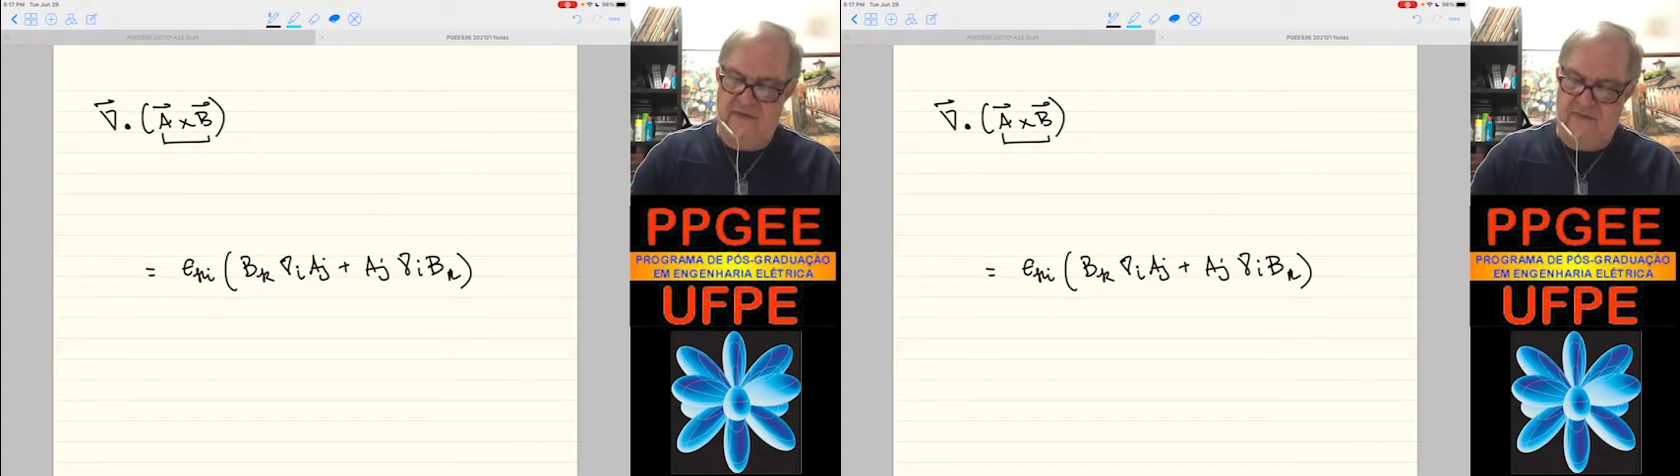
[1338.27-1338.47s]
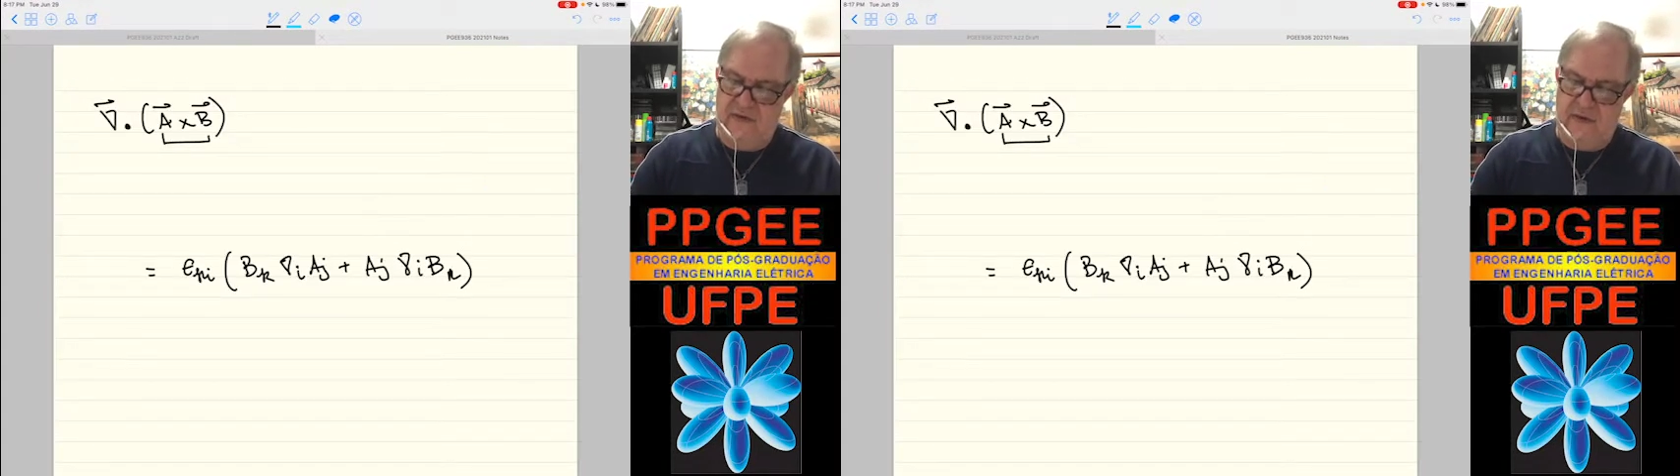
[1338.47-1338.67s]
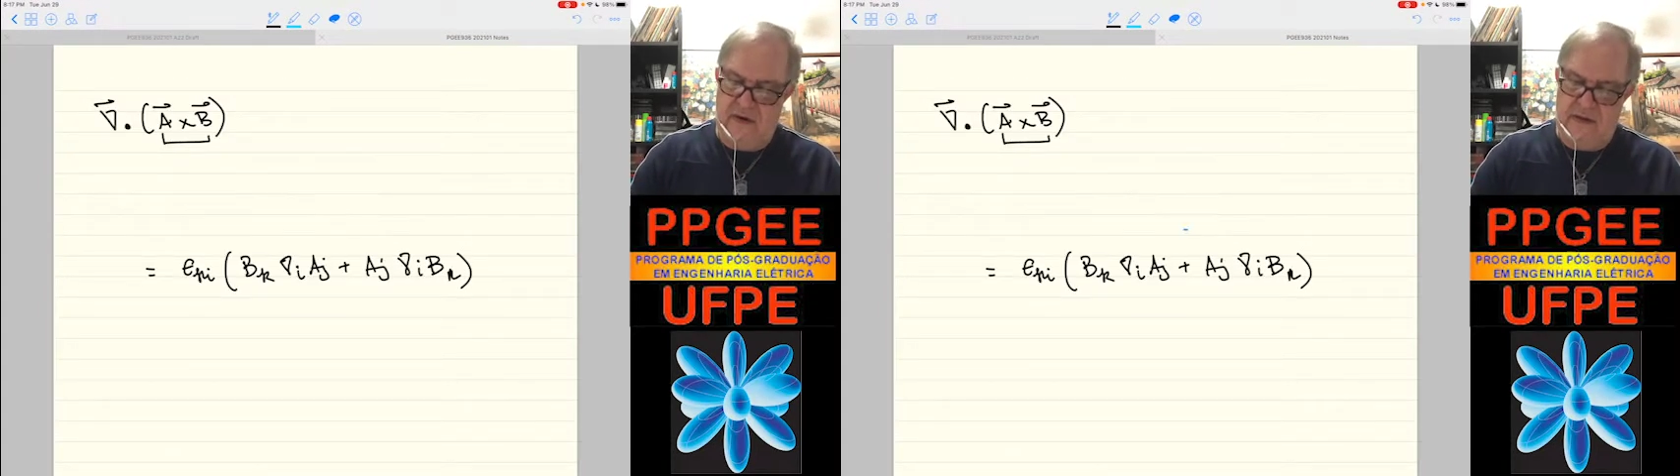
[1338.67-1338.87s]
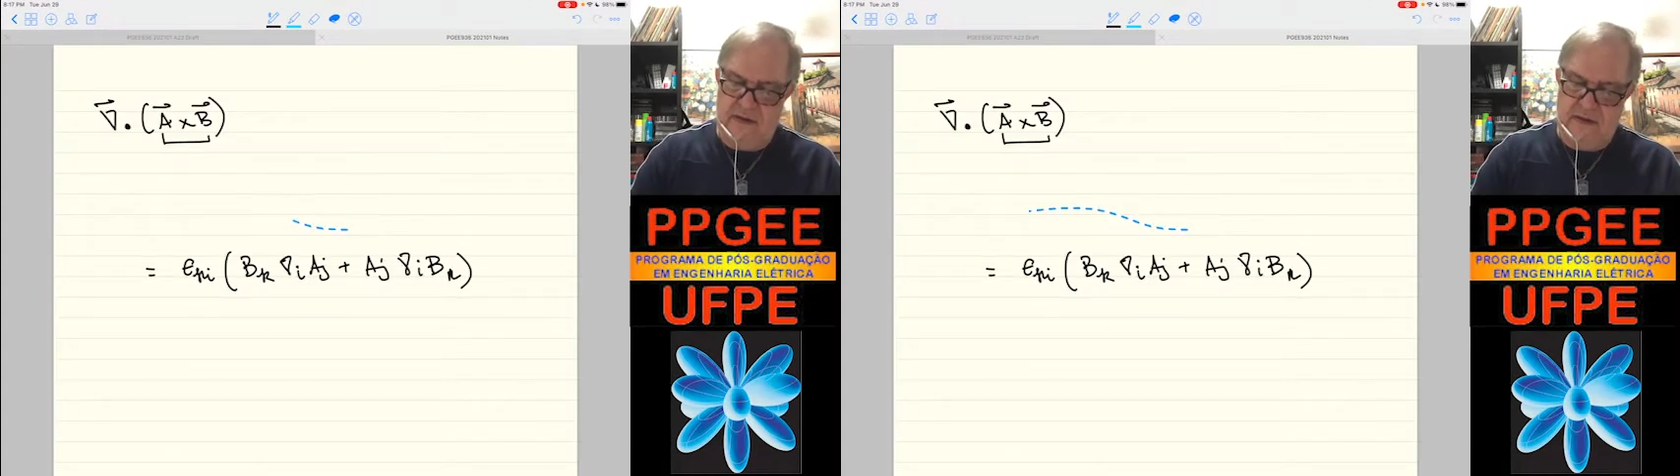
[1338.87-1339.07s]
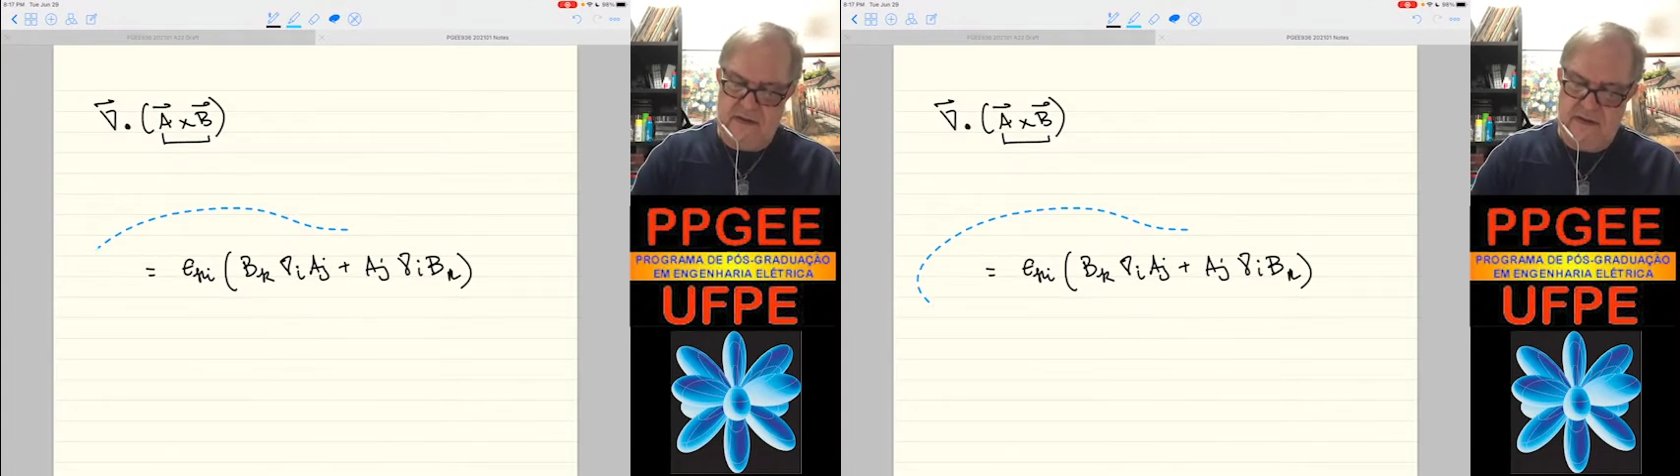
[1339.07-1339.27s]
far.
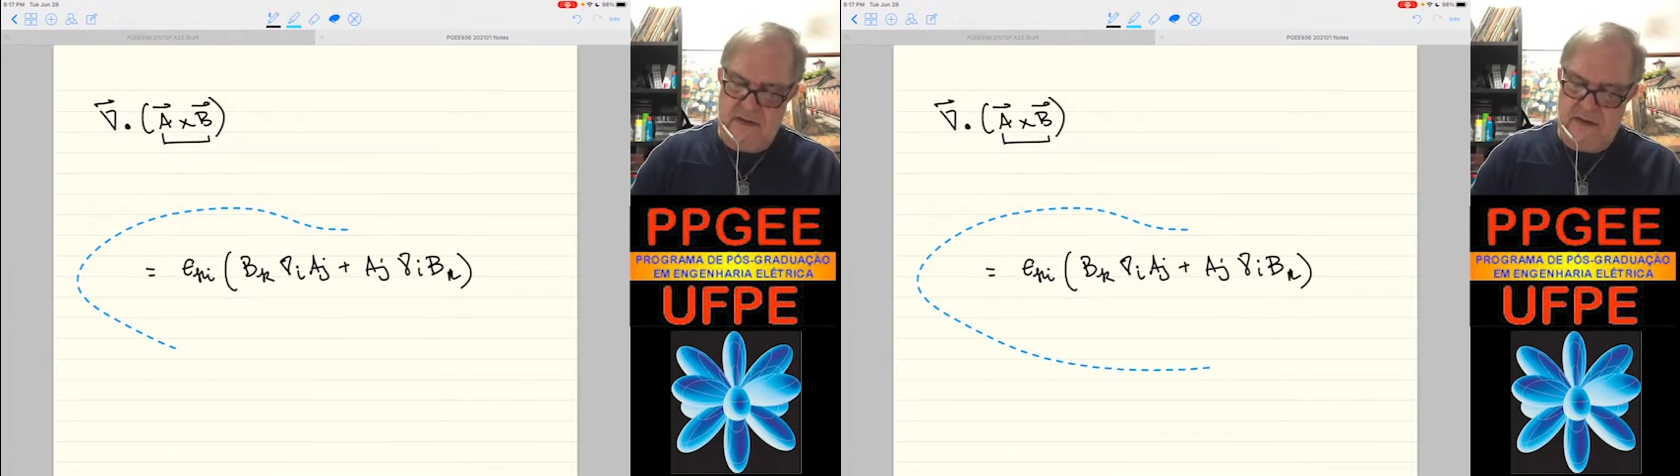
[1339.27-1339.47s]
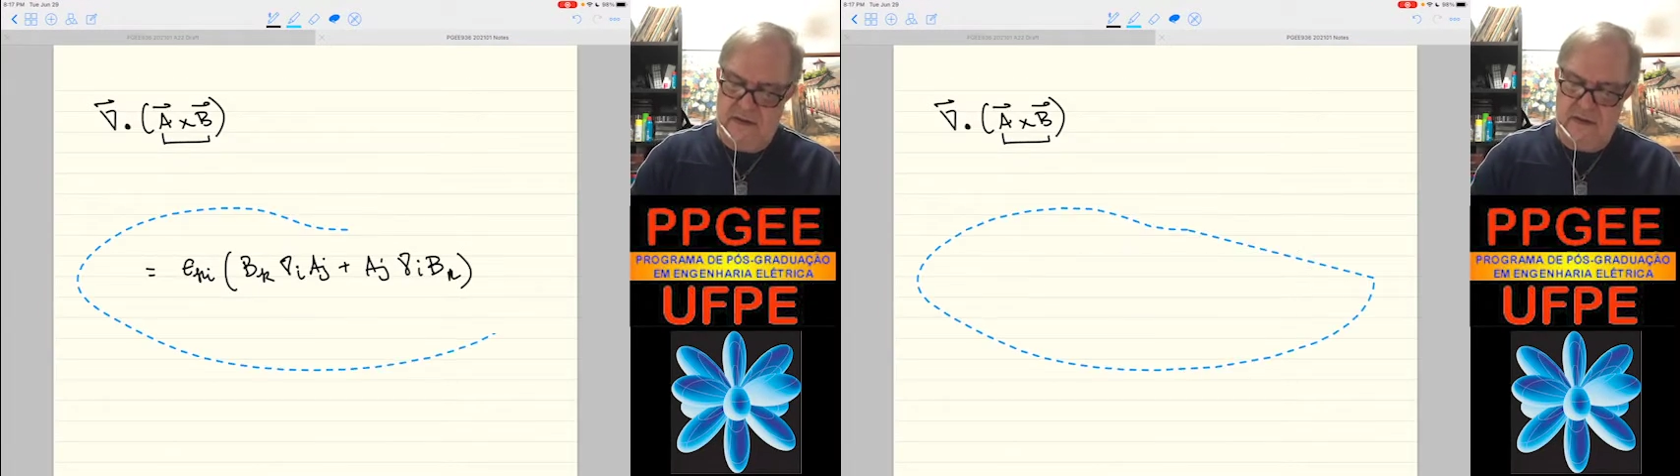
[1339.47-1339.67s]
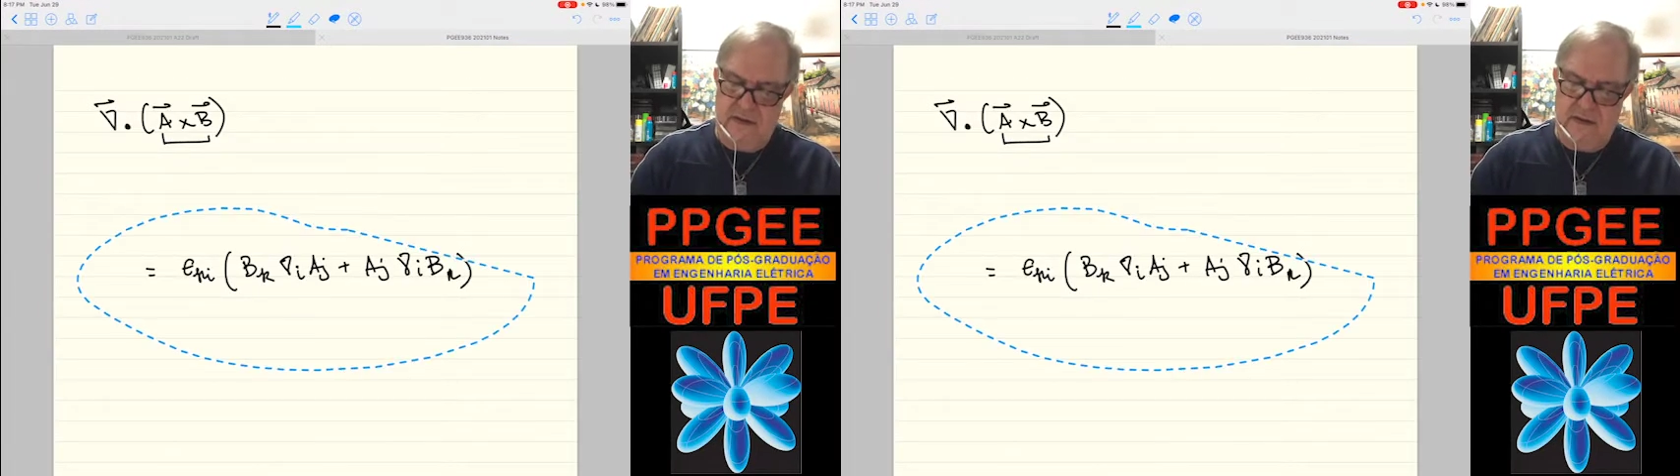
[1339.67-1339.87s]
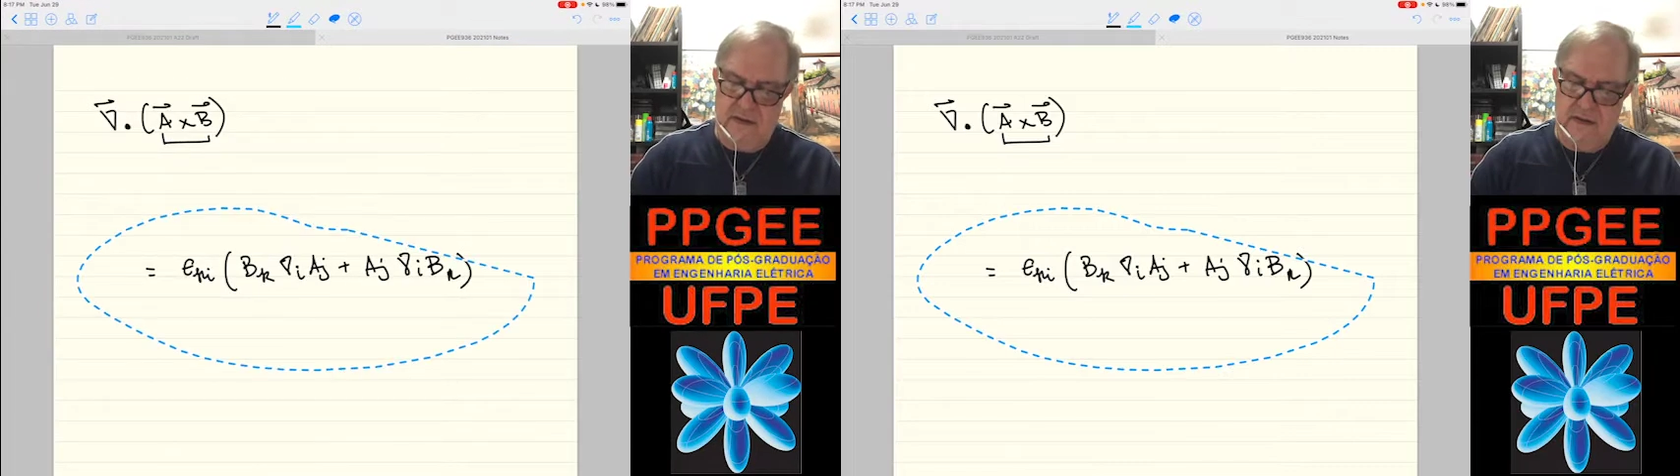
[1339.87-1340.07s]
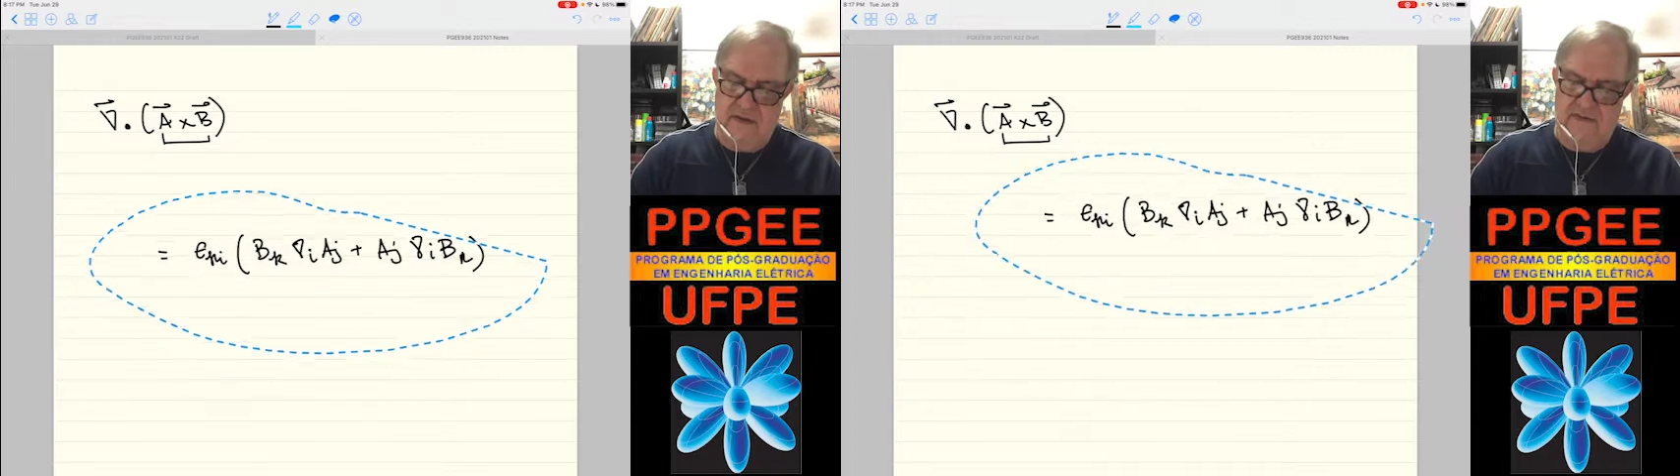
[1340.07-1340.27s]

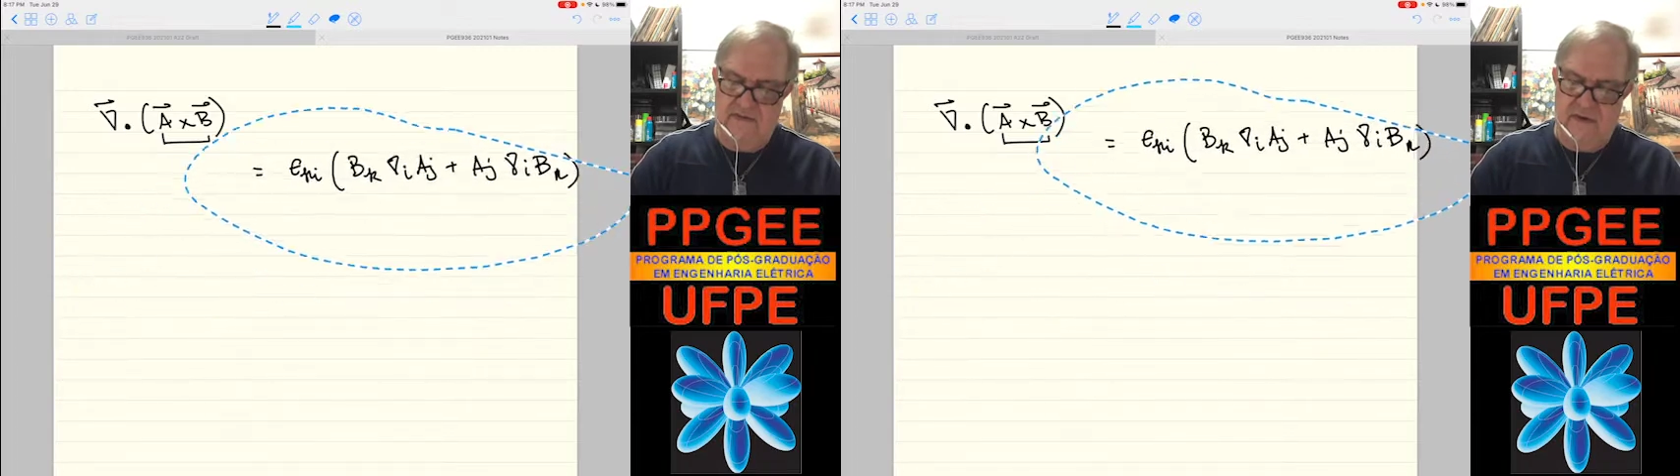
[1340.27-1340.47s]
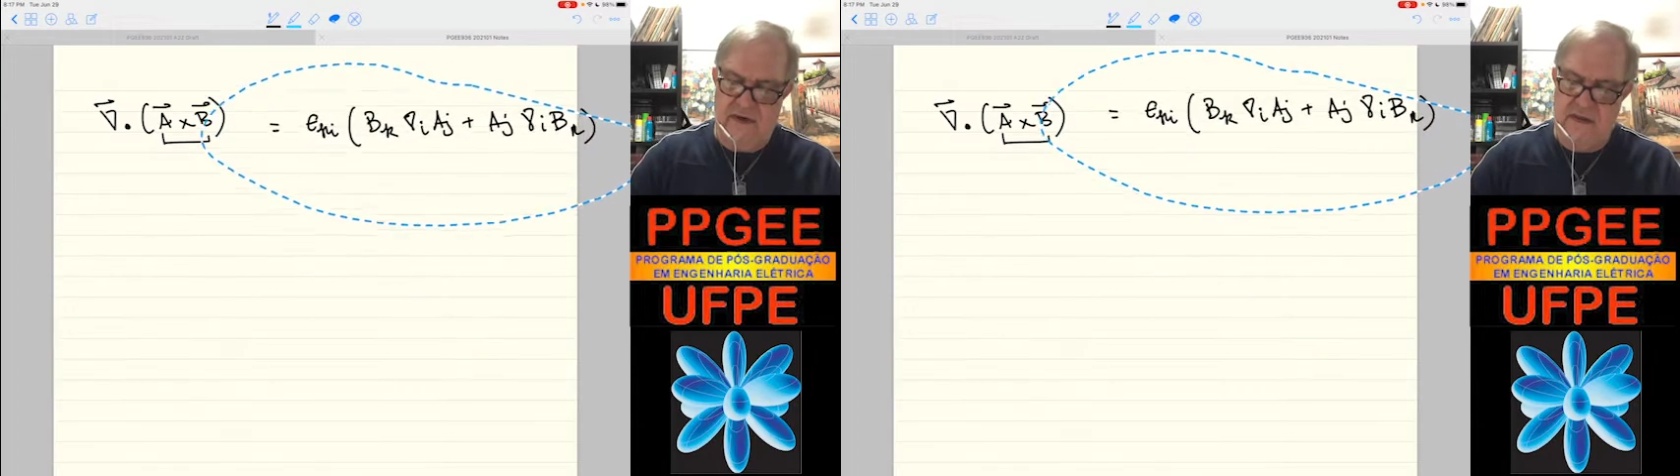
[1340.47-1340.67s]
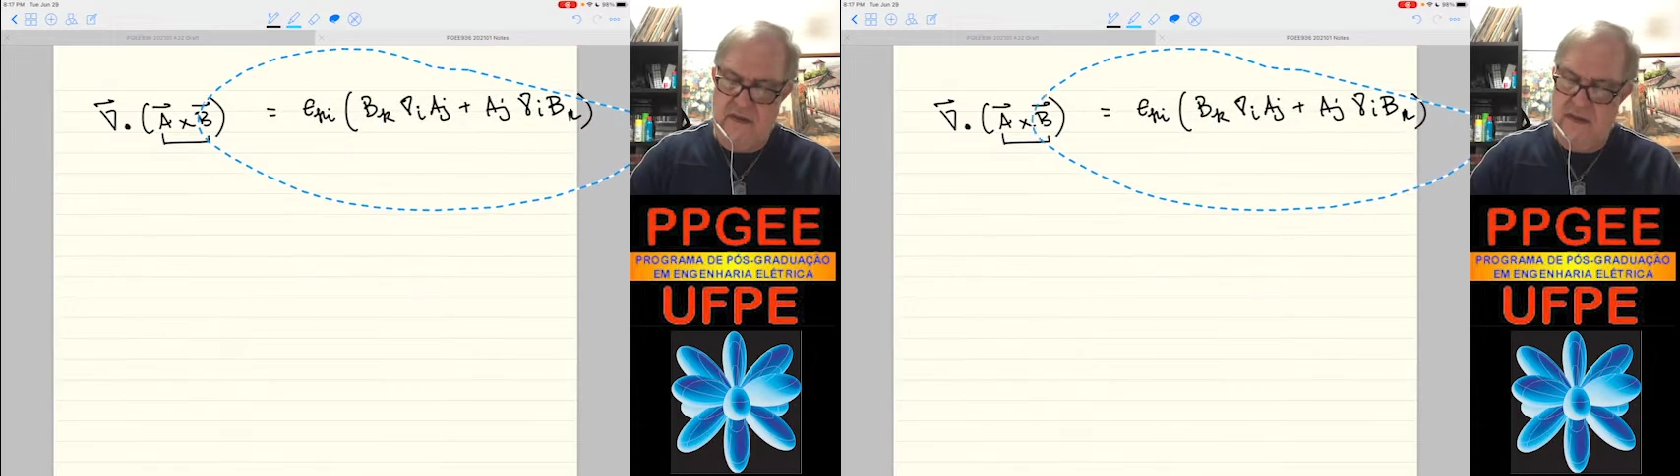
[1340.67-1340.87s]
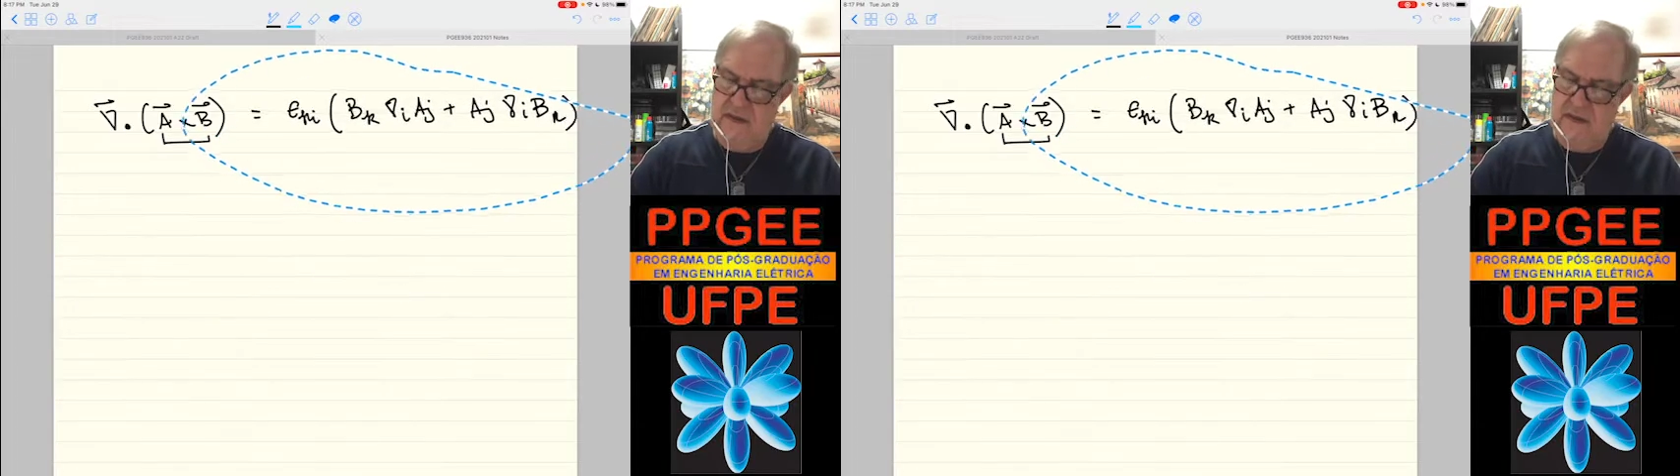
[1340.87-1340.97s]
So forth.